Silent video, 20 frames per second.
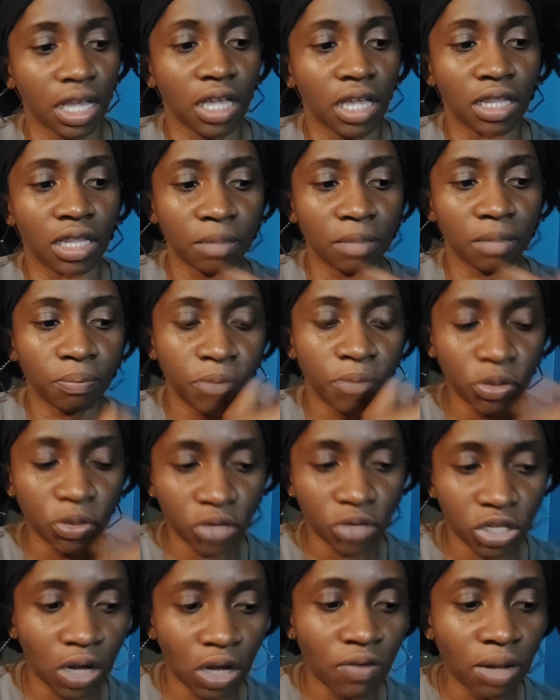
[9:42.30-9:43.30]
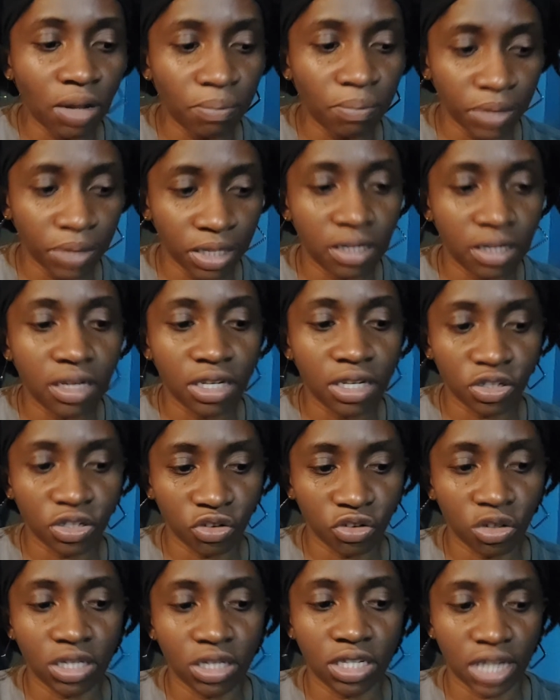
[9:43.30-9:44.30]
The beauty of a person is
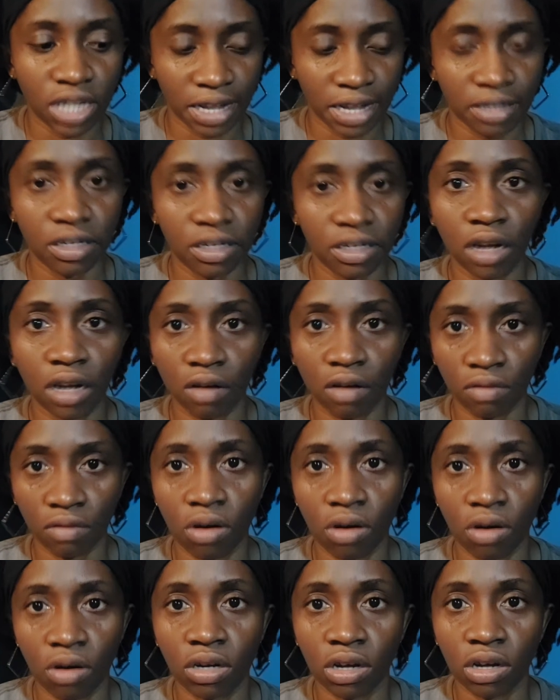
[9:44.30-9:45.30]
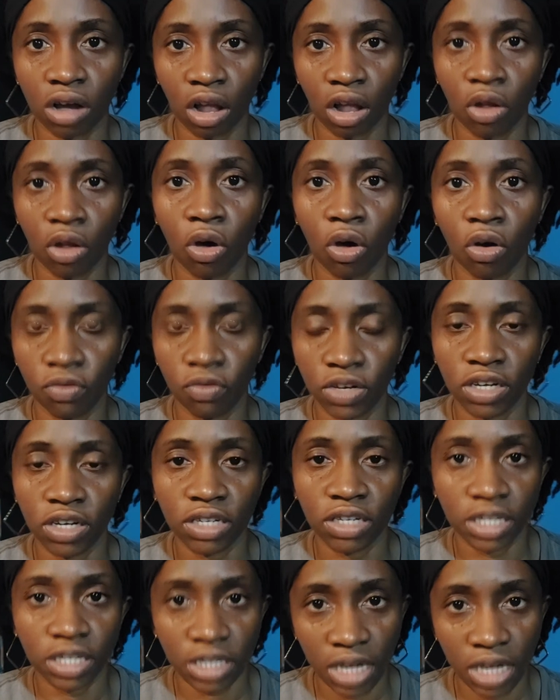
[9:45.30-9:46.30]
not centered around the color of their
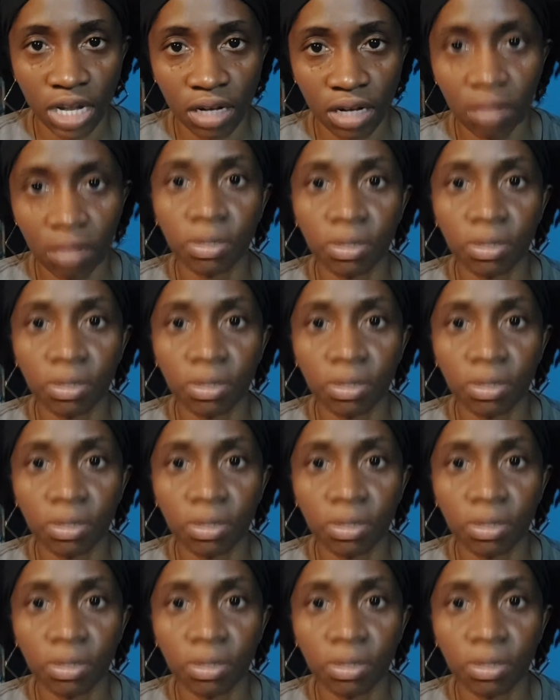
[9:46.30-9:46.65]
skin,